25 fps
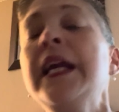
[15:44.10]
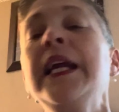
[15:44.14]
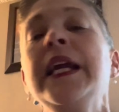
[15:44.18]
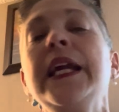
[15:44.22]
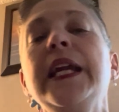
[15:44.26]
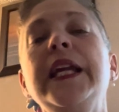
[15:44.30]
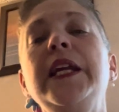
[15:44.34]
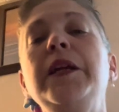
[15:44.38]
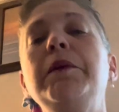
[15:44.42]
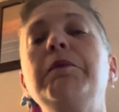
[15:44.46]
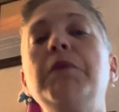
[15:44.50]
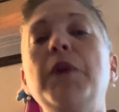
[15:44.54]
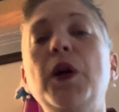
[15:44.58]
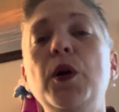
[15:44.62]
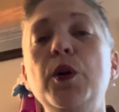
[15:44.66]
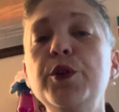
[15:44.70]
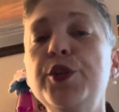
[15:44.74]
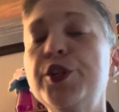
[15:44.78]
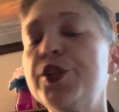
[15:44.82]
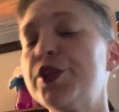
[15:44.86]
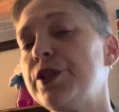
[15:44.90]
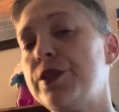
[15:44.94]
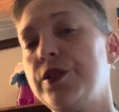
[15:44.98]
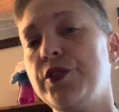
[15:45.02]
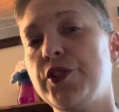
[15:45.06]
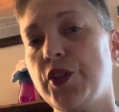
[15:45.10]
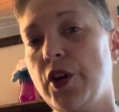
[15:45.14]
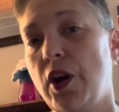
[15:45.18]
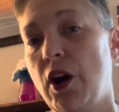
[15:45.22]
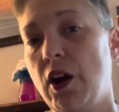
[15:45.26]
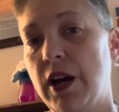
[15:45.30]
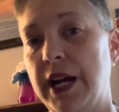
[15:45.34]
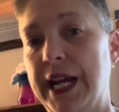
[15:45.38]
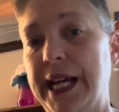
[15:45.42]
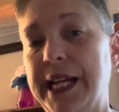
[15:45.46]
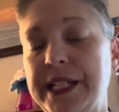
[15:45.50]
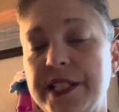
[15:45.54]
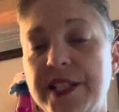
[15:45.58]
Emotions are
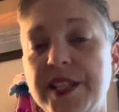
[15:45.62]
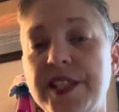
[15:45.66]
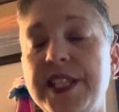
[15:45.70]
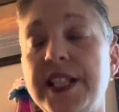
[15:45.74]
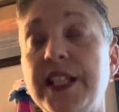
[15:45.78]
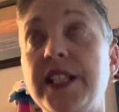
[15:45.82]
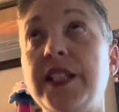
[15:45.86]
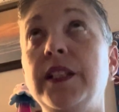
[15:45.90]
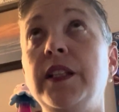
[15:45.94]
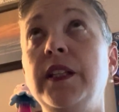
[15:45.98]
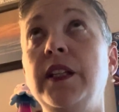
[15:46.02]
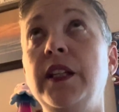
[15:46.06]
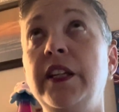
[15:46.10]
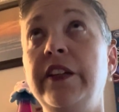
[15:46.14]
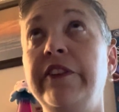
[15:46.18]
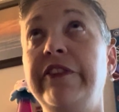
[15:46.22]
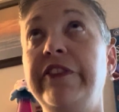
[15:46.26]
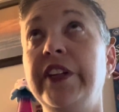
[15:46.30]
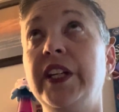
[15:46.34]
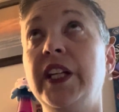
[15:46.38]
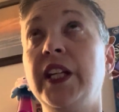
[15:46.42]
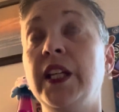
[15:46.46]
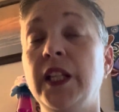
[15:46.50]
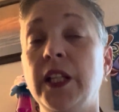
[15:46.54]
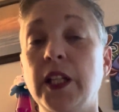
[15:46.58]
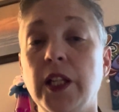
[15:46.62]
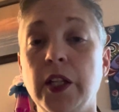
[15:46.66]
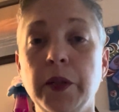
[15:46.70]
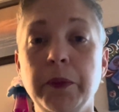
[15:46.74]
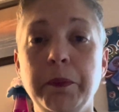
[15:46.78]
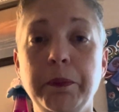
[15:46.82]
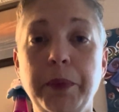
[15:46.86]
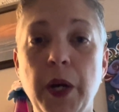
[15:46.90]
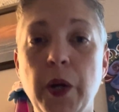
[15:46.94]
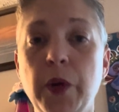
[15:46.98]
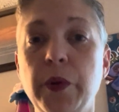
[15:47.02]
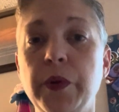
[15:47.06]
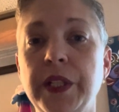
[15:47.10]
a significant
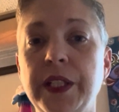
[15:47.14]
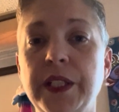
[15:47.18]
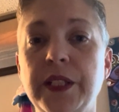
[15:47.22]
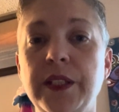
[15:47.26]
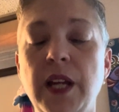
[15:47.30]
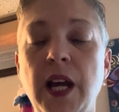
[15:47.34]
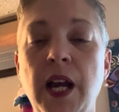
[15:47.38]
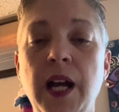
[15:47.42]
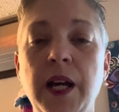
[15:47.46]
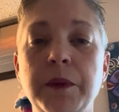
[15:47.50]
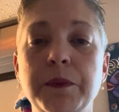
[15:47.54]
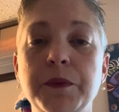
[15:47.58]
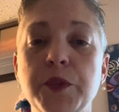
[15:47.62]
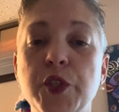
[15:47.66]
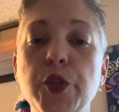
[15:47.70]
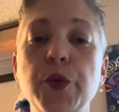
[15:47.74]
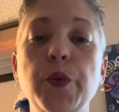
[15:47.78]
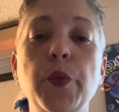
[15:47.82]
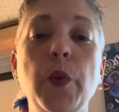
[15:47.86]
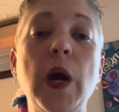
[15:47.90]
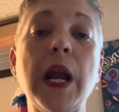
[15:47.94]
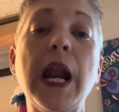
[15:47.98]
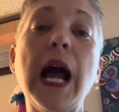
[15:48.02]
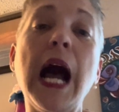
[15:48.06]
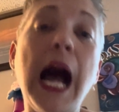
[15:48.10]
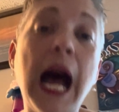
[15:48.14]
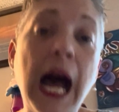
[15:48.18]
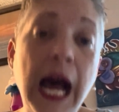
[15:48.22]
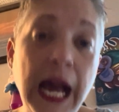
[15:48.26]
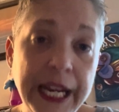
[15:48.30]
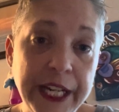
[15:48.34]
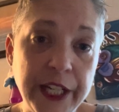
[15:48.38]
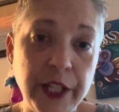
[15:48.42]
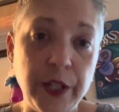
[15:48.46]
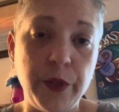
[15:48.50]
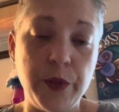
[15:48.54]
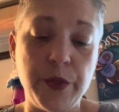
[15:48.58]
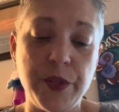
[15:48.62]
component to what I
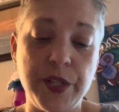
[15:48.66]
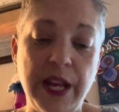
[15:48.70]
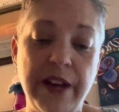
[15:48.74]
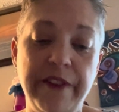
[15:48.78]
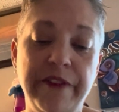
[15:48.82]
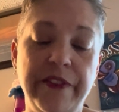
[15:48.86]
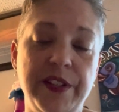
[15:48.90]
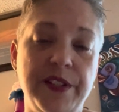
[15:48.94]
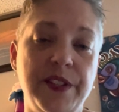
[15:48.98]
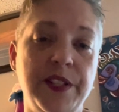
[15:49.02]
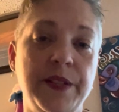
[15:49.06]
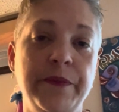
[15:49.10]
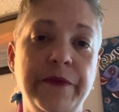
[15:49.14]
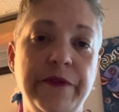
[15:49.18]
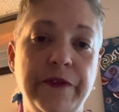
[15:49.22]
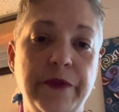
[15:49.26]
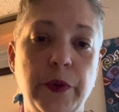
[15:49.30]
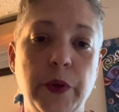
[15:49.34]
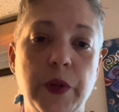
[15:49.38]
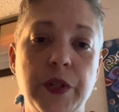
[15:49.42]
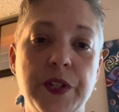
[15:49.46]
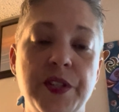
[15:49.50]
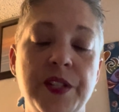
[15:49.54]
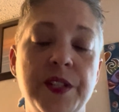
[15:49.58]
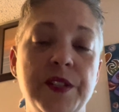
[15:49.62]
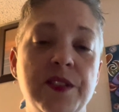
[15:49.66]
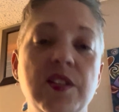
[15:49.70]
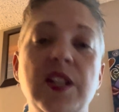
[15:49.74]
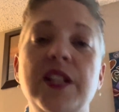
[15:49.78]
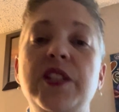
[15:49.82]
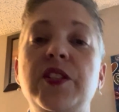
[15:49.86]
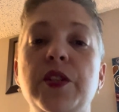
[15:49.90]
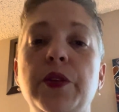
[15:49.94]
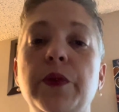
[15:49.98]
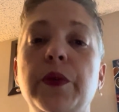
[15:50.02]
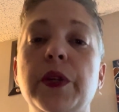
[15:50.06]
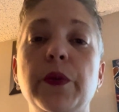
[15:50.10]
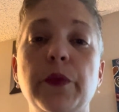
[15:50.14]
use FSM for, since I
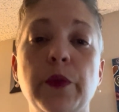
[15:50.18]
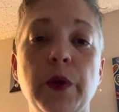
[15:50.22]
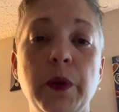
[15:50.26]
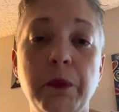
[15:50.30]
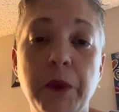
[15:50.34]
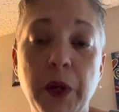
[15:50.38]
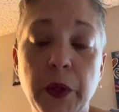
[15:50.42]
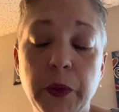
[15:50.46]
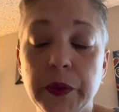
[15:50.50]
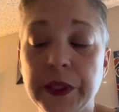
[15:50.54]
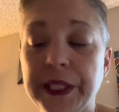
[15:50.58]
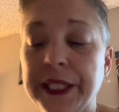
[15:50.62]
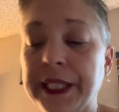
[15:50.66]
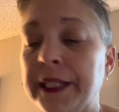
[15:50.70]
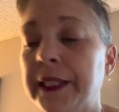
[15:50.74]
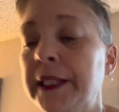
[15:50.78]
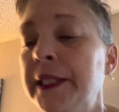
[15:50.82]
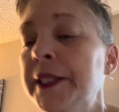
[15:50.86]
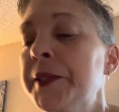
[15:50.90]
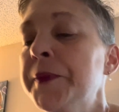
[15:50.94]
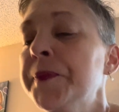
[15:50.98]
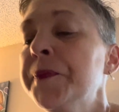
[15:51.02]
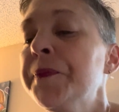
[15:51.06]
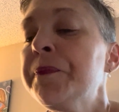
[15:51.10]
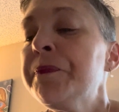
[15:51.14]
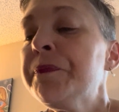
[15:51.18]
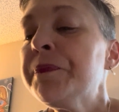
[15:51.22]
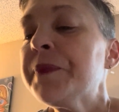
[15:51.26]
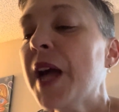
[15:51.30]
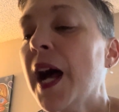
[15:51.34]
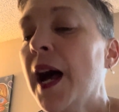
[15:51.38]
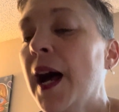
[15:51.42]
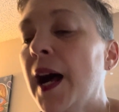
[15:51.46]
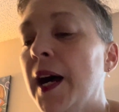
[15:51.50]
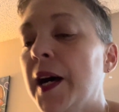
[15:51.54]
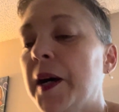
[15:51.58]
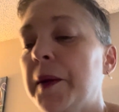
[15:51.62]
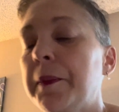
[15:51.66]
do it remotely.
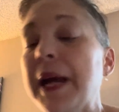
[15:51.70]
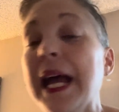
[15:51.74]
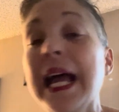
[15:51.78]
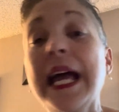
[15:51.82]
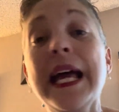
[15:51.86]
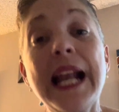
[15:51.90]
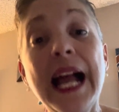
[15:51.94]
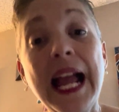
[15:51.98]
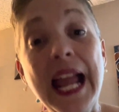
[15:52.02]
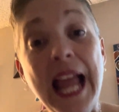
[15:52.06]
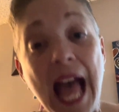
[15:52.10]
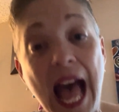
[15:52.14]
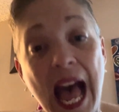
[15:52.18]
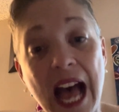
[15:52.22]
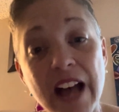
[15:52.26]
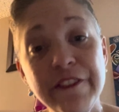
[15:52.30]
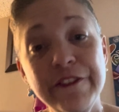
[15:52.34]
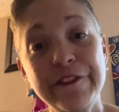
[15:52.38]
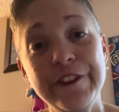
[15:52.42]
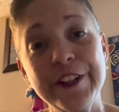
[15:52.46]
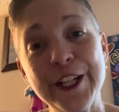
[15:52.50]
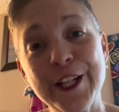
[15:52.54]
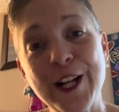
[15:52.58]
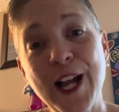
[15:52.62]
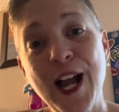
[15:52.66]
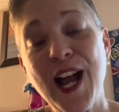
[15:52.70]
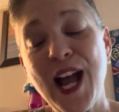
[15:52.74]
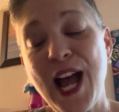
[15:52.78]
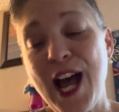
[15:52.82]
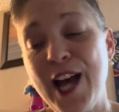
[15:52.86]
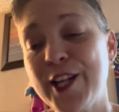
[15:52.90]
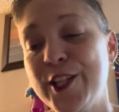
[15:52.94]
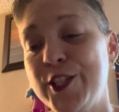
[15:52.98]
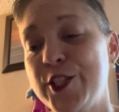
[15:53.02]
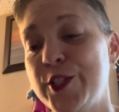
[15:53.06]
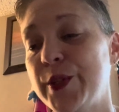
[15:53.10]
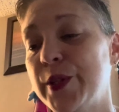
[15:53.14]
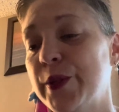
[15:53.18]
And I have figured out how
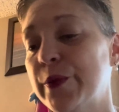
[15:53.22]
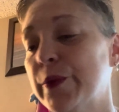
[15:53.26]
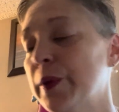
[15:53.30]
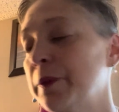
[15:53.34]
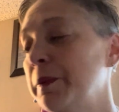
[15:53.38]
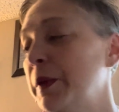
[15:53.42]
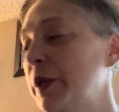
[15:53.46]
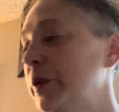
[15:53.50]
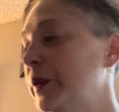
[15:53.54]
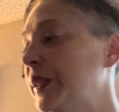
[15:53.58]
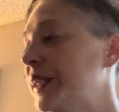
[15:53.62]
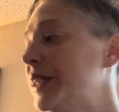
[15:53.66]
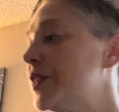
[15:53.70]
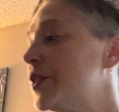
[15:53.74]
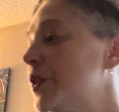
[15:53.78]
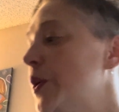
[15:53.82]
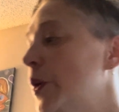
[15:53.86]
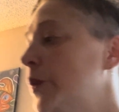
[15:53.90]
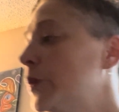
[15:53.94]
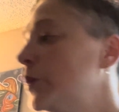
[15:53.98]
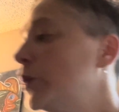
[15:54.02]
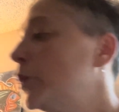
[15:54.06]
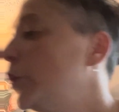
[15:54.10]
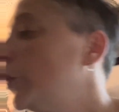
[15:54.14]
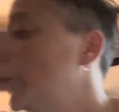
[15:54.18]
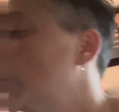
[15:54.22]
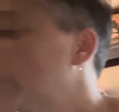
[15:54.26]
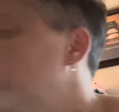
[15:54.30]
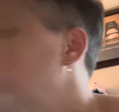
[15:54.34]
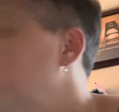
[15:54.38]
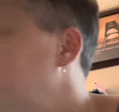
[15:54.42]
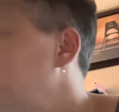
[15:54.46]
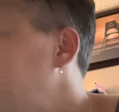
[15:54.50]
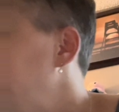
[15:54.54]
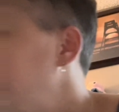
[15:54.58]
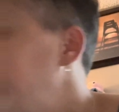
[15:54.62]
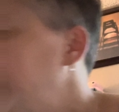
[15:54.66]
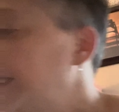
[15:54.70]
to do it remotely. So
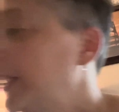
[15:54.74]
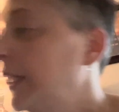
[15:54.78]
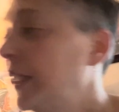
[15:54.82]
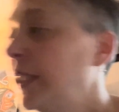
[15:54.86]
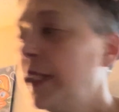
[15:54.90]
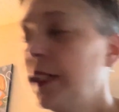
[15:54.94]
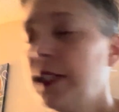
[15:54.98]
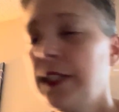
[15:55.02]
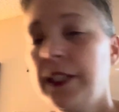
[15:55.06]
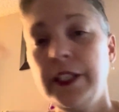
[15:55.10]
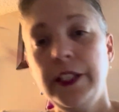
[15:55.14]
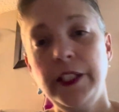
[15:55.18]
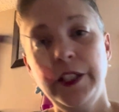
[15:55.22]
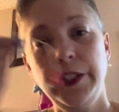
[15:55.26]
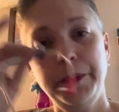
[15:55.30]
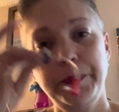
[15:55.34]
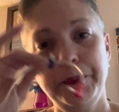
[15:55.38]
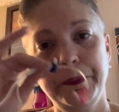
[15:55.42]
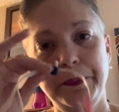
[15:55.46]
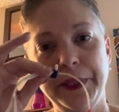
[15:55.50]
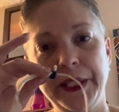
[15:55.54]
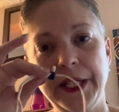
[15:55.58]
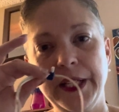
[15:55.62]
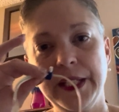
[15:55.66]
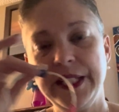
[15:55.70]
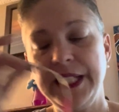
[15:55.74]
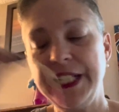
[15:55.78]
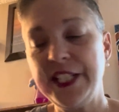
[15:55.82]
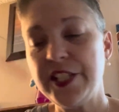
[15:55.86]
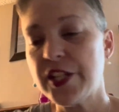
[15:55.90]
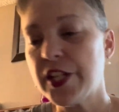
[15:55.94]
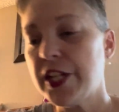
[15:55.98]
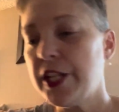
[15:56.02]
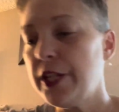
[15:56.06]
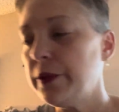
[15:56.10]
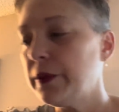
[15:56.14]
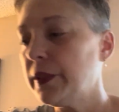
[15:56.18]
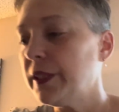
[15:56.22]
normally you plug these
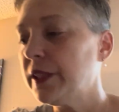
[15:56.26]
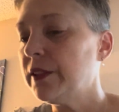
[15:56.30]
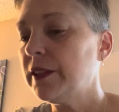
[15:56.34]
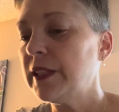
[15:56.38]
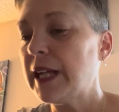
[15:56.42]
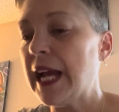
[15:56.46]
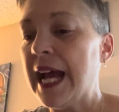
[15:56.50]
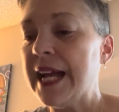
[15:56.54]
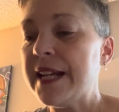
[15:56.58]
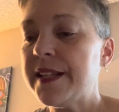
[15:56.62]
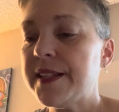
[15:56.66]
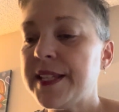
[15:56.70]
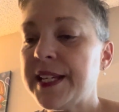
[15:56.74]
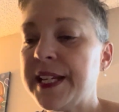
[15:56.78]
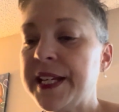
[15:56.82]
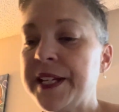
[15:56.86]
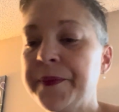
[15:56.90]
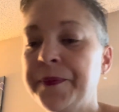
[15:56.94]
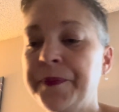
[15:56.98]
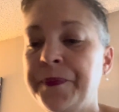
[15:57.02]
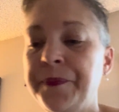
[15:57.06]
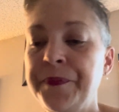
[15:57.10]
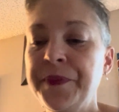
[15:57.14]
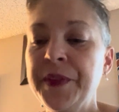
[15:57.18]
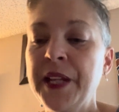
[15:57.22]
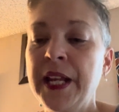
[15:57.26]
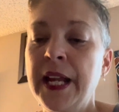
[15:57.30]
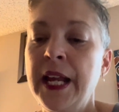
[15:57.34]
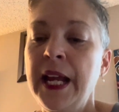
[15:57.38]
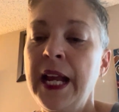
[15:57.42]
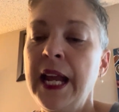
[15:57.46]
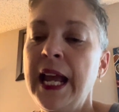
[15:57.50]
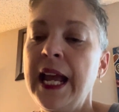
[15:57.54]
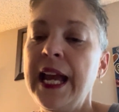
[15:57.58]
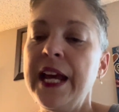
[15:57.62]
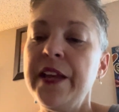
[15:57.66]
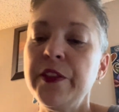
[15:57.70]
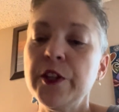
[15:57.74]
cute little guys in,
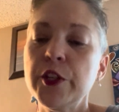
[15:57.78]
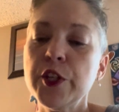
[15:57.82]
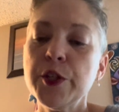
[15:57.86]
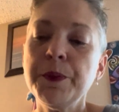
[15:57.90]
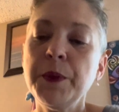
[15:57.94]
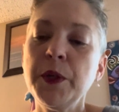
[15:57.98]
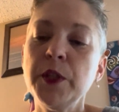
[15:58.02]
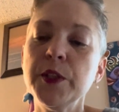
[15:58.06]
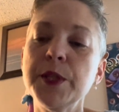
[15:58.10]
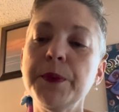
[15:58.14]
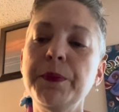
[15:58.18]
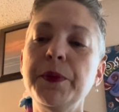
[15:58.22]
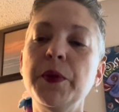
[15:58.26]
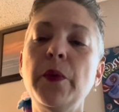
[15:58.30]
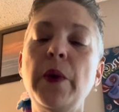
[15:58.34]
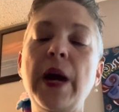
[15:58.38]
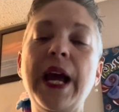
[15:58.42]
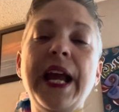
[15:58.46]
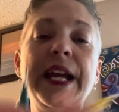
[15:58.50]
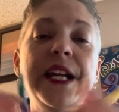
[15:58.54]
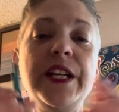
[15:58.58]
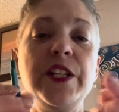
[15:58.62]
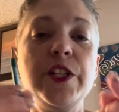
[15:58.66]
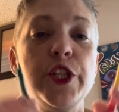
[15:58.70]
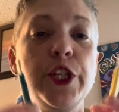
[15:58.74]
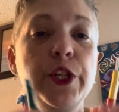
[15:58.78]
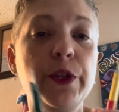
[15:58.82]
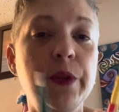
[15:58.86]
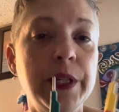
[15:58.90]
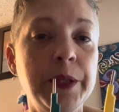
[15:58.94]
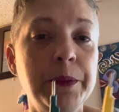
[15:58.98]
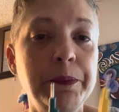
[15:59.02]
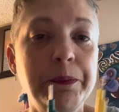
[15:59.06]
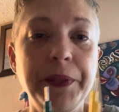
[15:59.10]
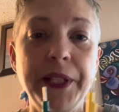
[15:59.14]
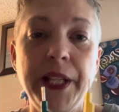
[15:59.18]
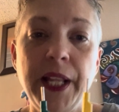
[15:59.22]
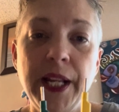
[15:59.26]
and there's multiple ways. You can
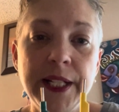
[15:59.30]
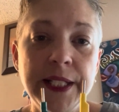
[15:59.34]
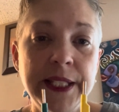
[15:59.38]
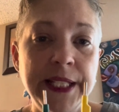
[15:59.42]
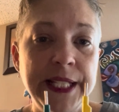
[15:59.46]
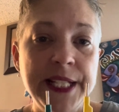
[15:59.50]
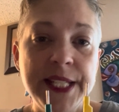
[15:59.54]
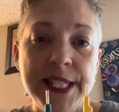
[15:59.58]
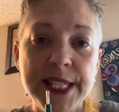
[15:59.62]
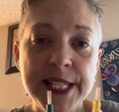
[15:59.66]
plug these